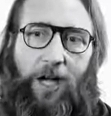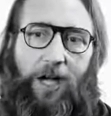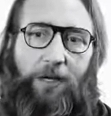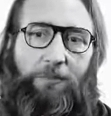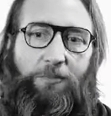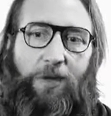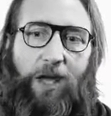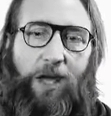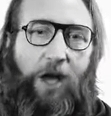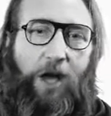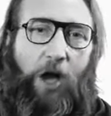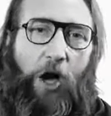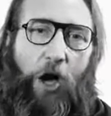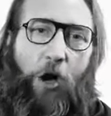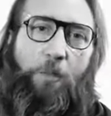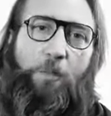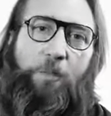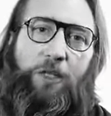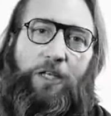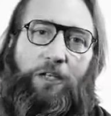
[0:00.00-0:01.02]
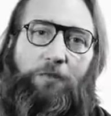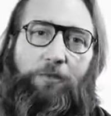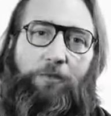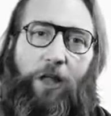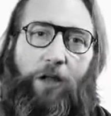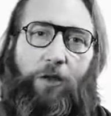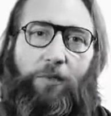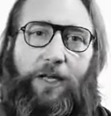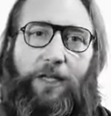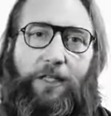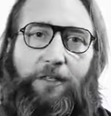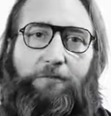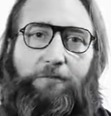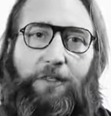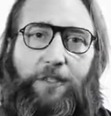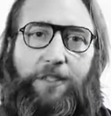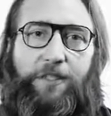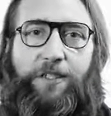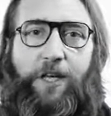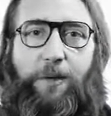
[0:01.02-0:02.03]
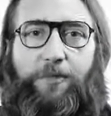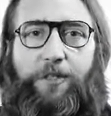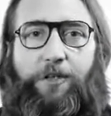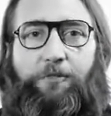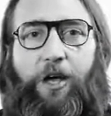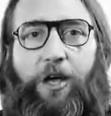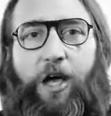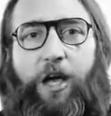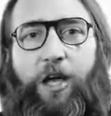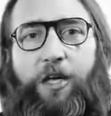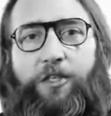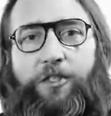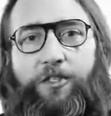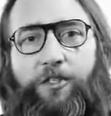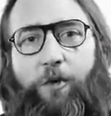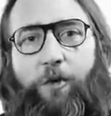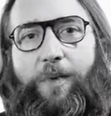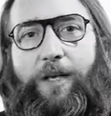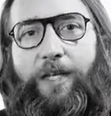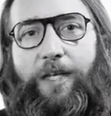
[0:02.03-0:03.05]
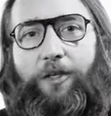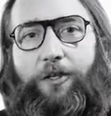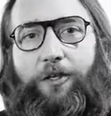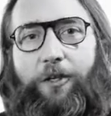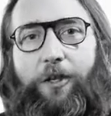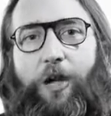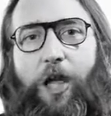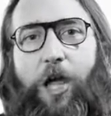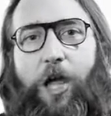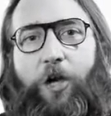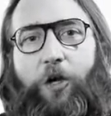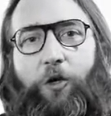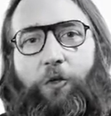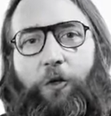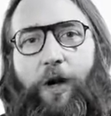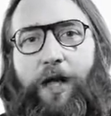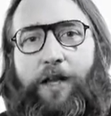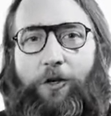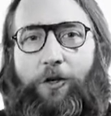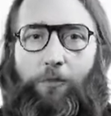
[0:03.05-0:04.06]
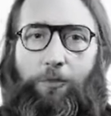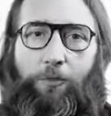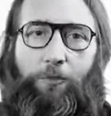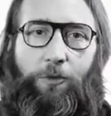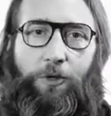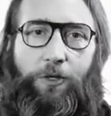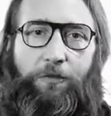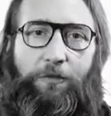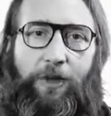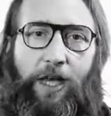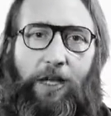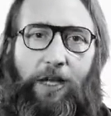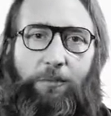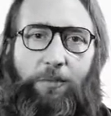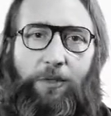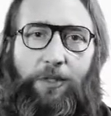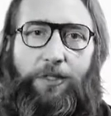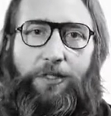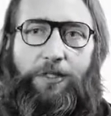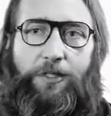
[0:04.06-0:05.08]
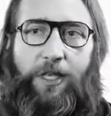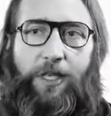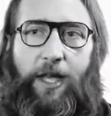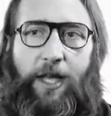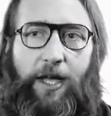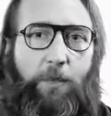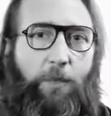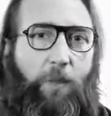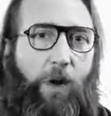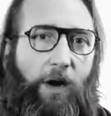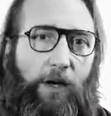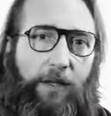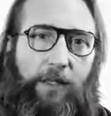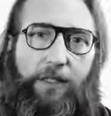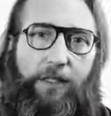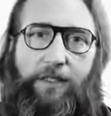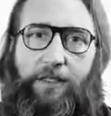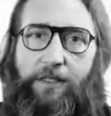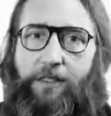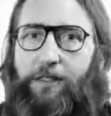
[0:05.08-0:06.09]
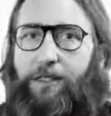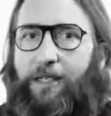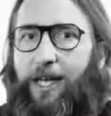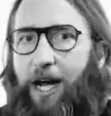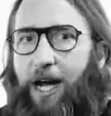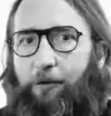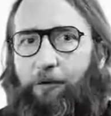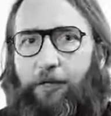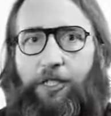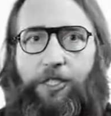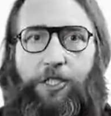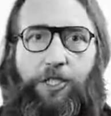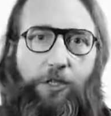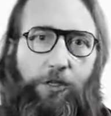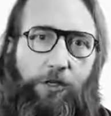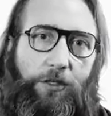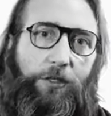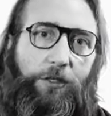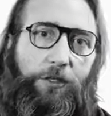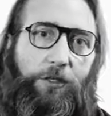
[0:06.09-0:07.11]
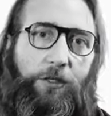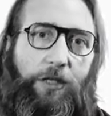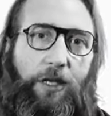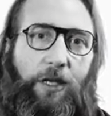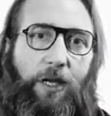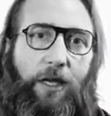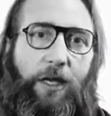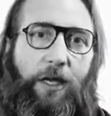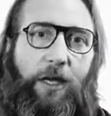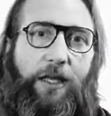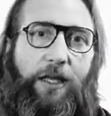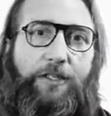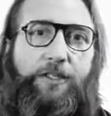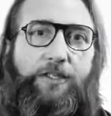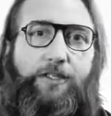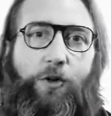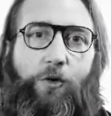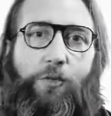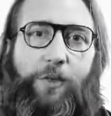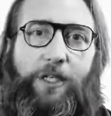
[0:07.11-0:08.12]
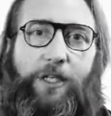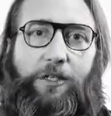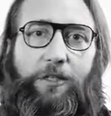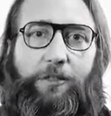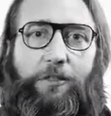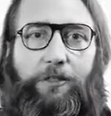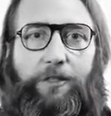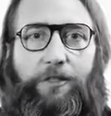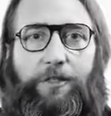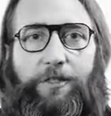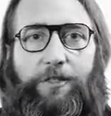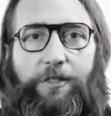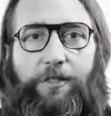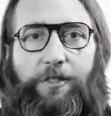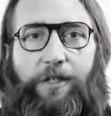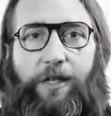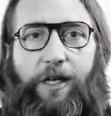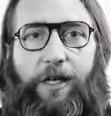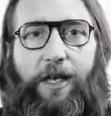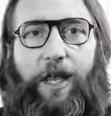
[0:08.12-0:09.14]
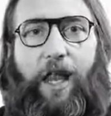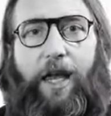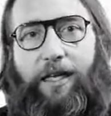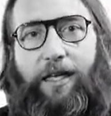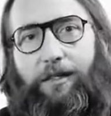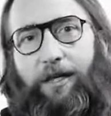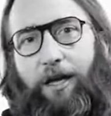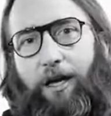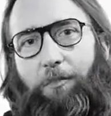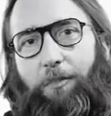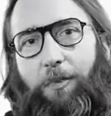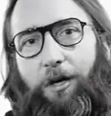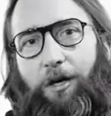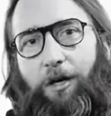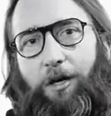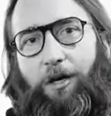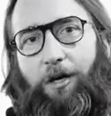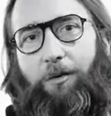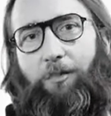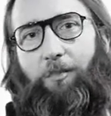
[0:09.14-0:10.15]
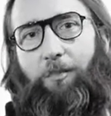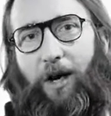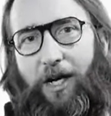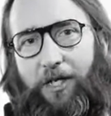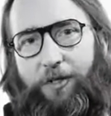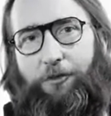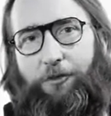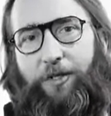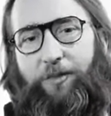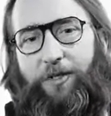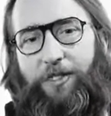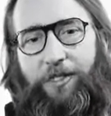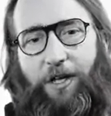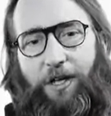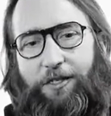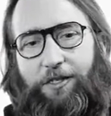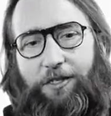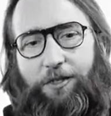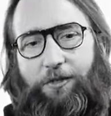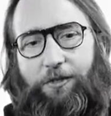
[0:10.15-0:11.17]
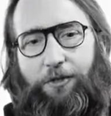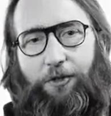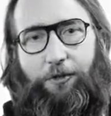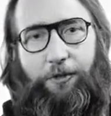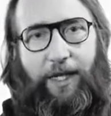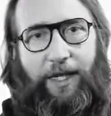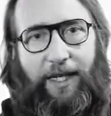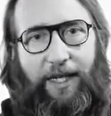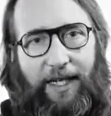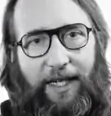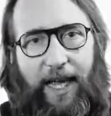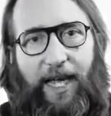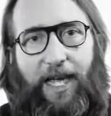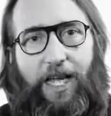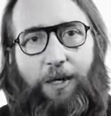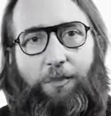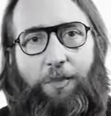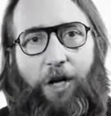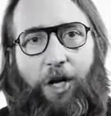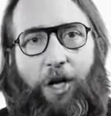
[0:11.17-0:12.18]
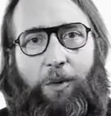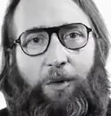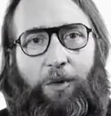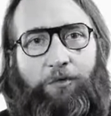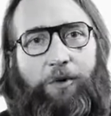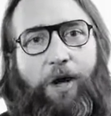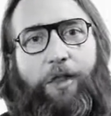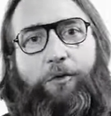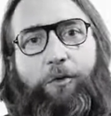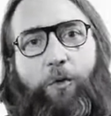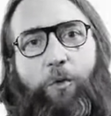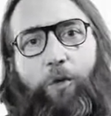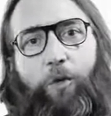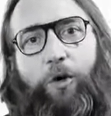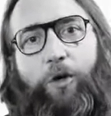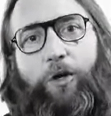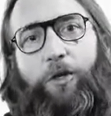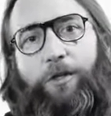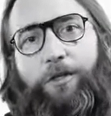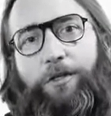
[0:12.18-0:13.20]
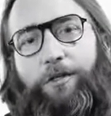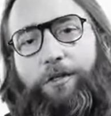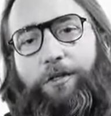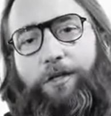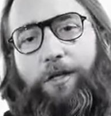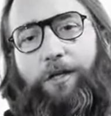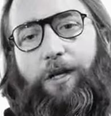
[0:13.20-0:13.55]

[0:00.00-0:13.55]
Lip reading: I'm humbly following in the footsteps of so many other great open world developers like Marcus, Gary, Sean, and so many others. And like them, my dream is not to create a game, but rather a world.